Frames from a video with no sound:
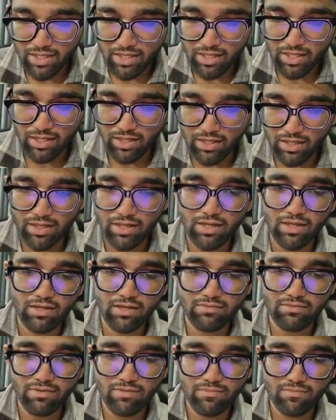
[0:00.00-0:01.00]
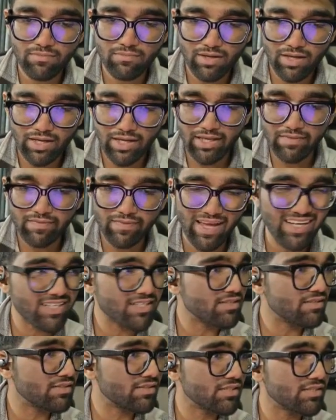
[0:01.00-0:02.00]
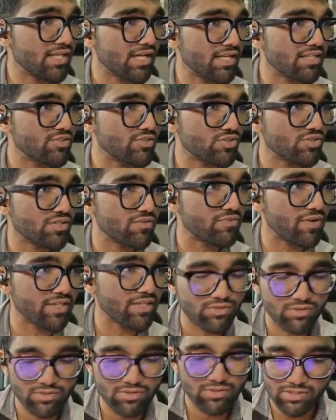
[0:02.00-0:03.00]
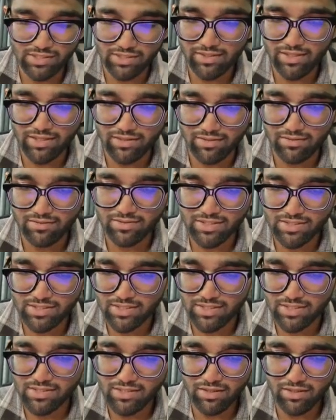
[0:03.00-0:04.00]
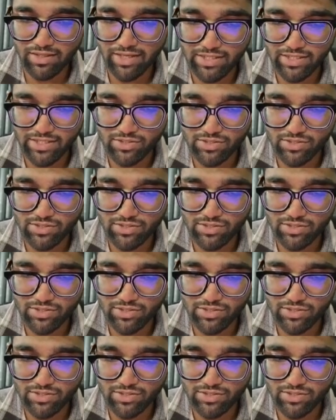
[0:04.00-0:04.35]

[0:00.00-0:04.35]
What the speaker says: Uh, Again, that should suffice to say that this is a case of